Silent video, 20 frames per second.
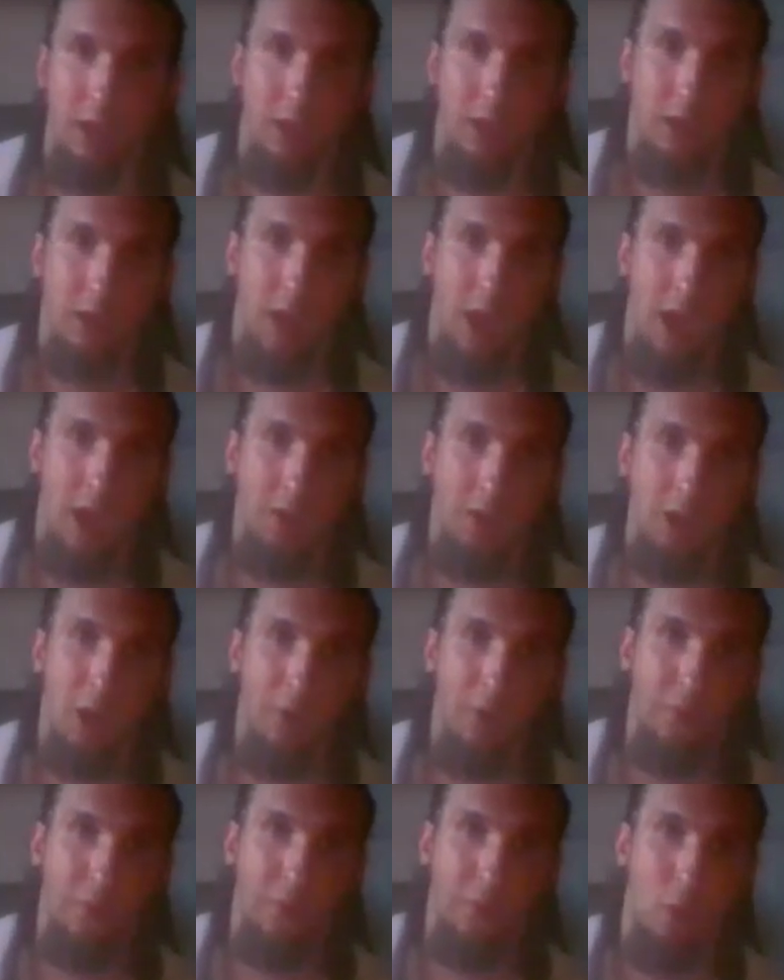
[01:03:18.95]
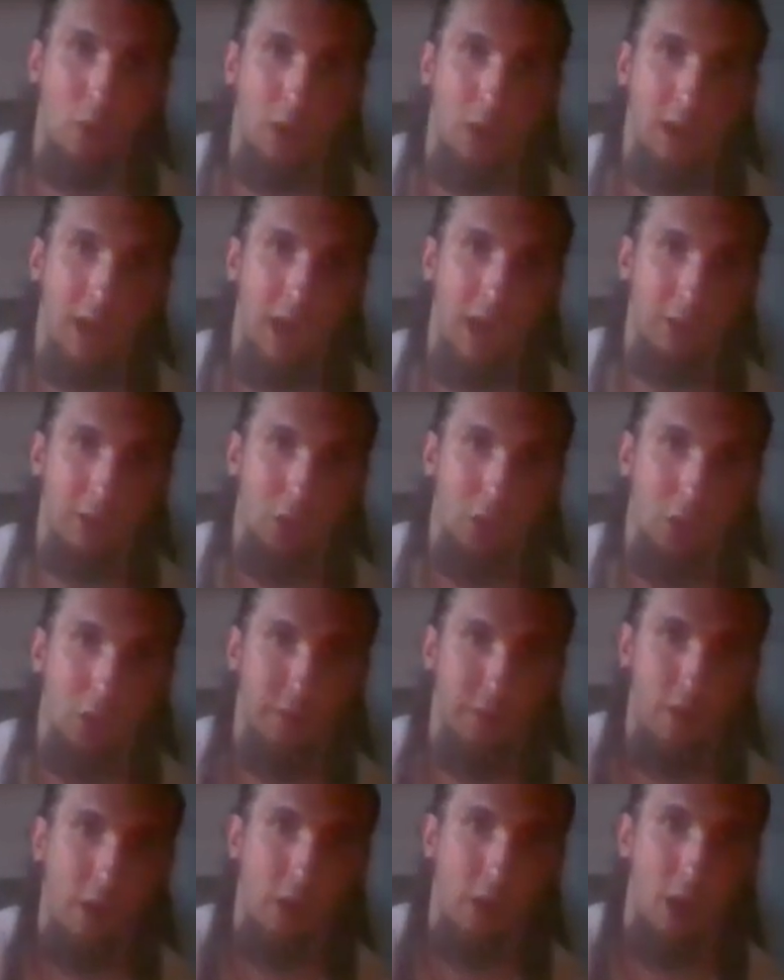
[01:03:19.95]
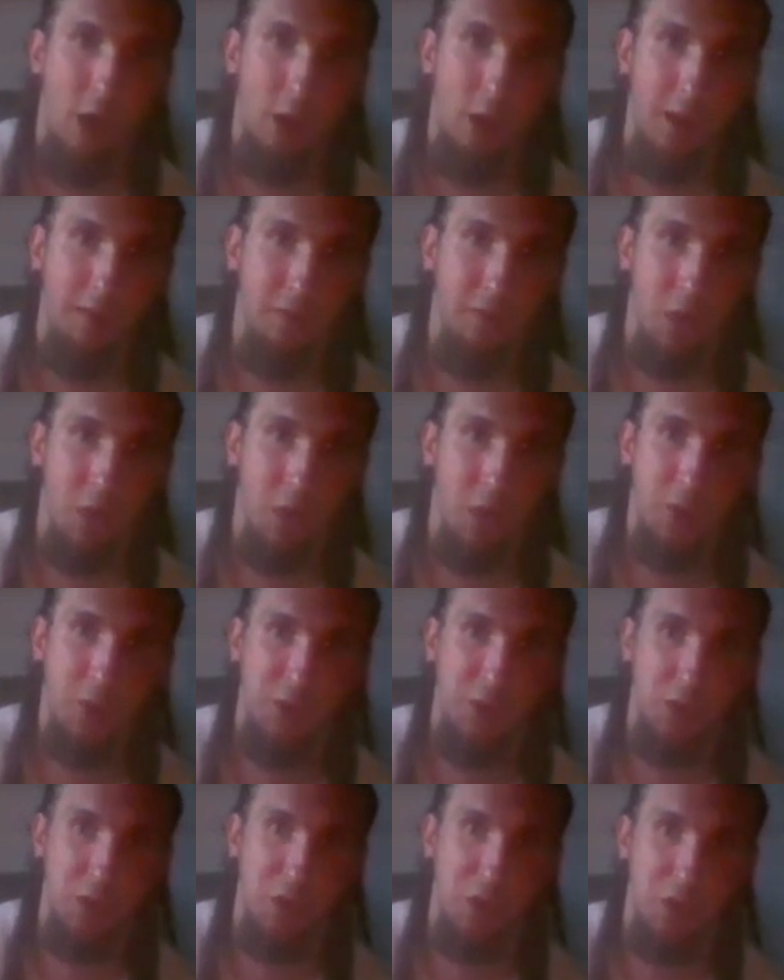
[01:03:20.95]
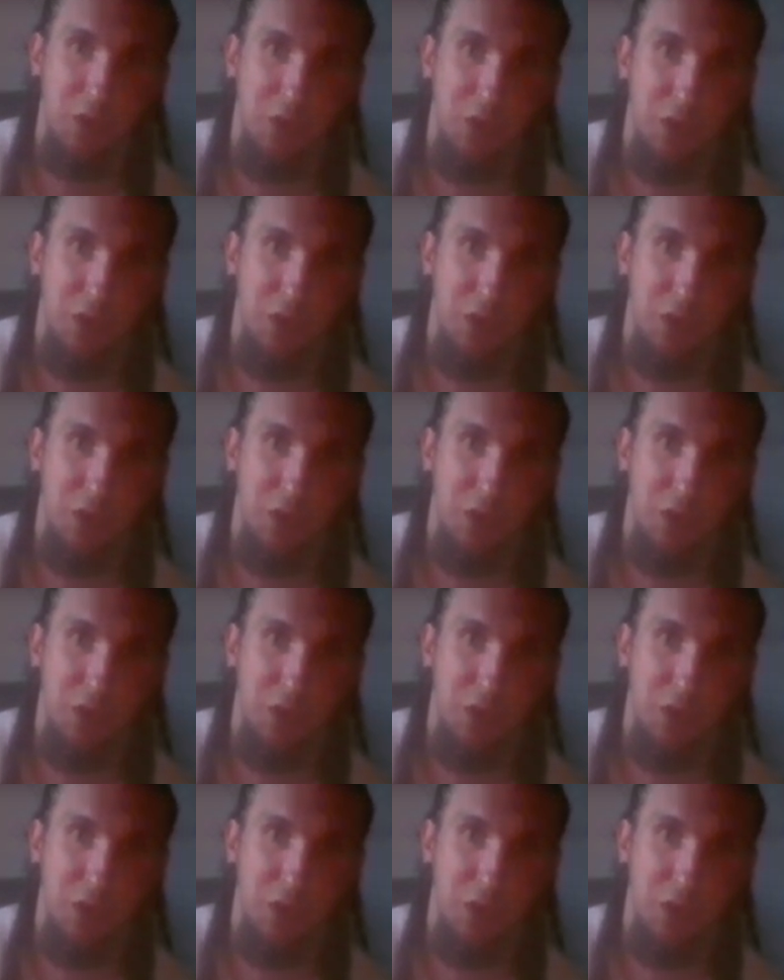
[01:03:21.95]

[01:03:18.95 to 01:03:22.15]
and therefore he had to go to Valhalla, even though he was a Christian.